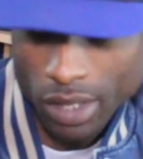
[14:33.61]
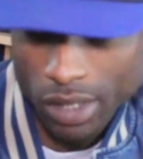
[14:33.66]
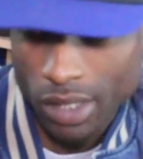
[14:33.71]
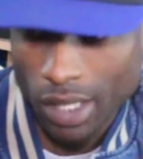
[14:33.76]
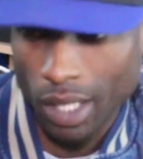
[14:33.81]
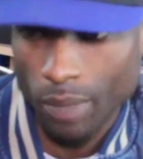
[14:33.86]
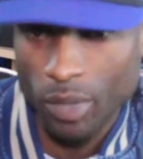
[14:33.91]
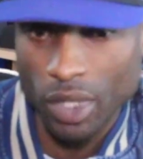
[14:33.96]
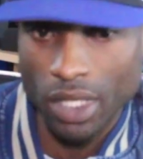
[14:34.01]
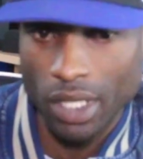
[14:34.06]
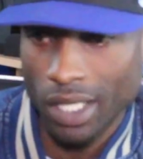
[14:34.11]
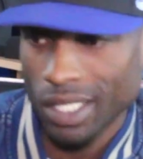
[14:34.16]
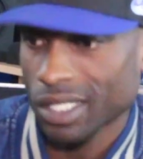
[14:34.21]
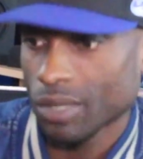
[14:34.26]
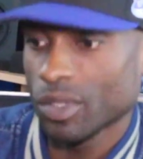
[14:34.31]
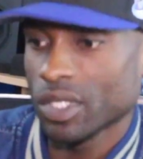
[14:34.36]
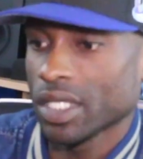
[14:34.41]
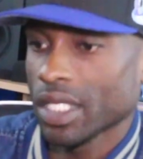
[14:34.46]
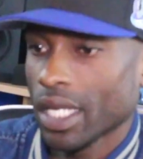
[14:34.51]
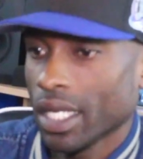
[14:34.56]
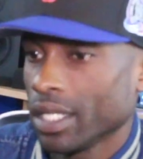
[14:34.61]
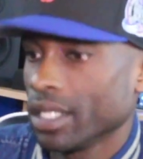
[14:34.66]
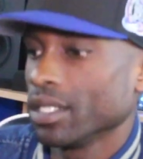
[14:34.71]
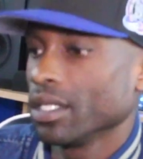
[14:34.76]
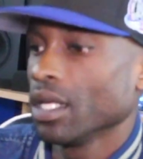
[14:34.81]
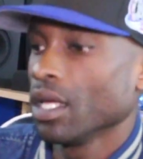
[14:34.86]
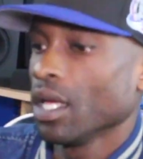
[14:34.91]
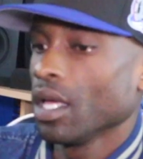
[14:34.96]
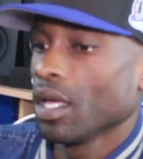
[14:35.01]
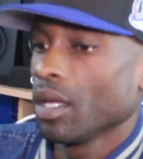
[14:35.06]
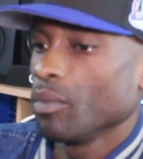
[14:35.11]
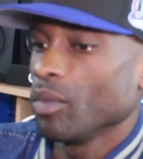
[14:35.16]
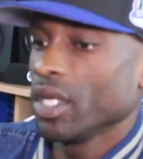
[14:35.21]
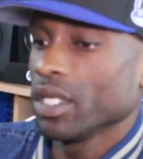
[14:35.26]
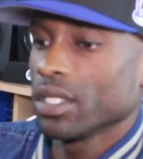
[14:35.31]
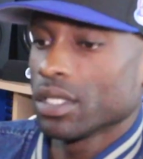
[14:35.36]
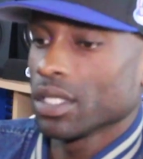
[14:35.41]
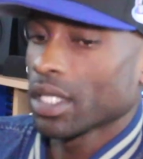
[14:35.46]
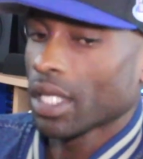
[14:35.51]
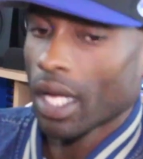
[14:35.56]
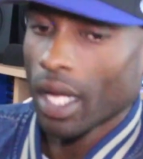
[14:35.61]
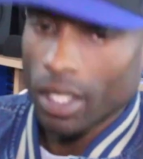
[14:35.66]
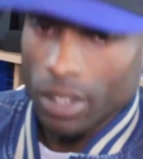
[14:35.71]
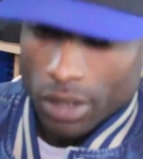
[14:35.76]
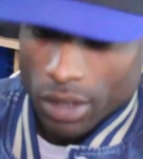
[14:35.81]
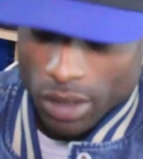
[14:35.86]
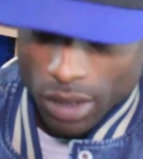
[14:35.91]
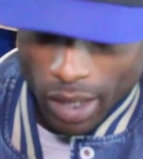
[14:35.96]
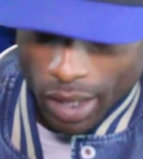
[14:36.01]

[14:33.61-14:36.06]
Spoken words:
It's not because I'm saying it makes it conscious.